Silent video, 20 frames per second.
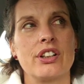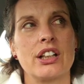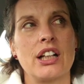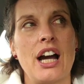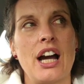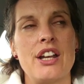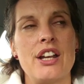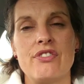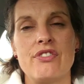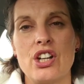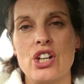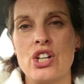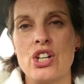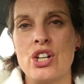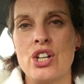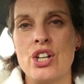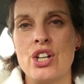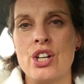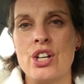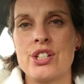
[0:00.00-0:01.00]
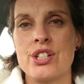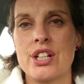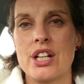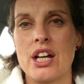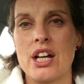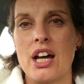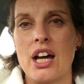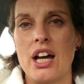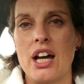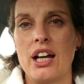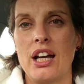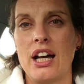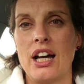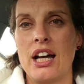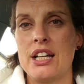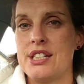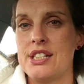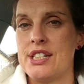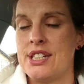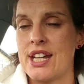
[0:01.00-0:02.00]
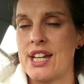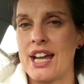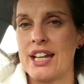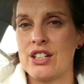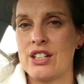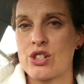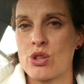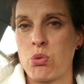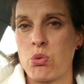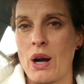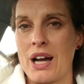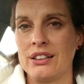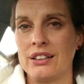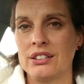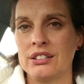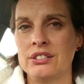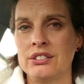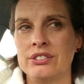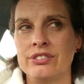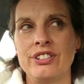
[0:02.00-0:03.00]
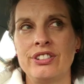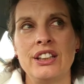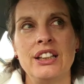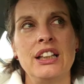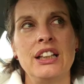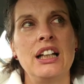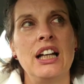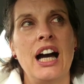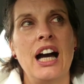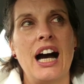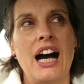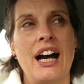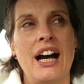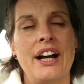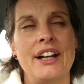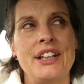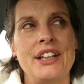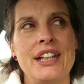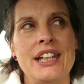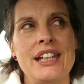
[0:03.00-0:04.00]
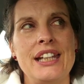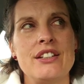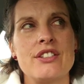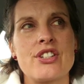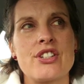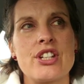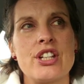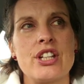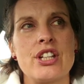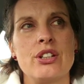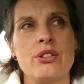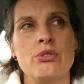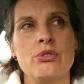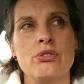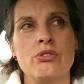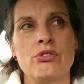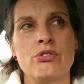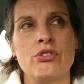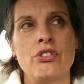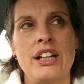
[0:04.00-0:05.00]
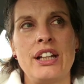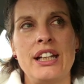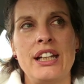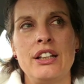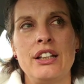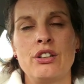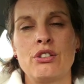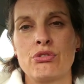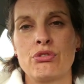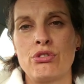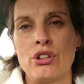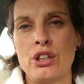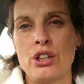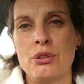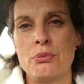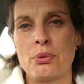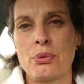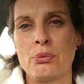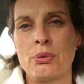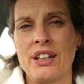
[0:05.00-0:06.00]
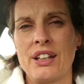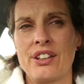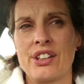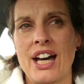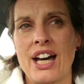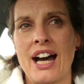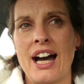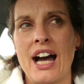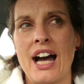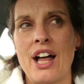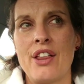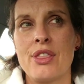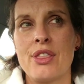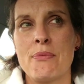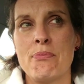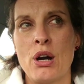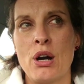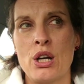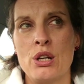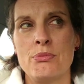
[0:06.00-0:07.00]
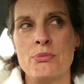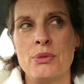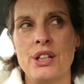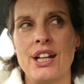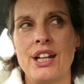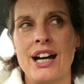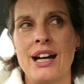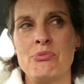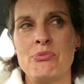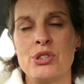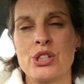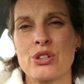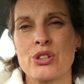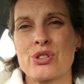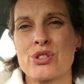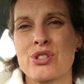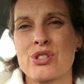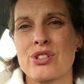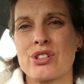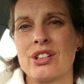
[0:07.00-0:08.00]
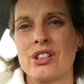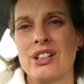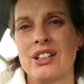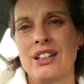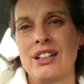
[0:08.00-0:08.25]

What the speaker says: kind of erred at day 12. I need to regroup with that. At the moment I'm just